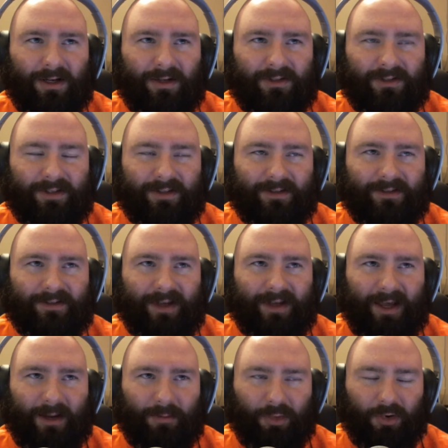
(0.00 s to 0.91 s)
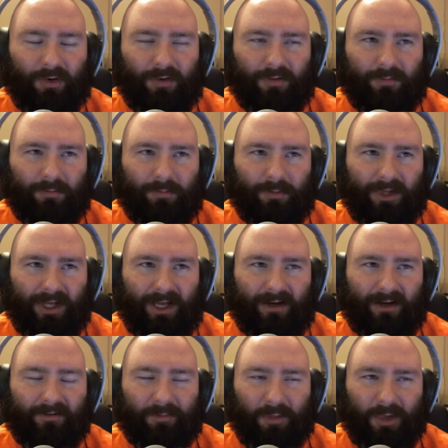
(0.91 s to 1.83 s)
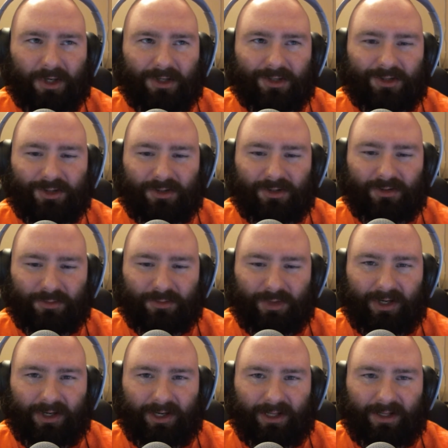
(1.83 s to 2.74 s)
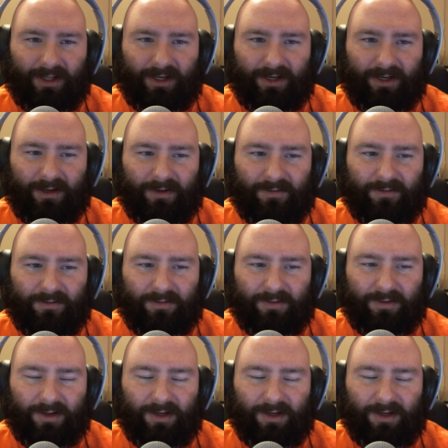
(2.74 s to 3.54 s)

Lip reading: since April, end of March is when I got laid off,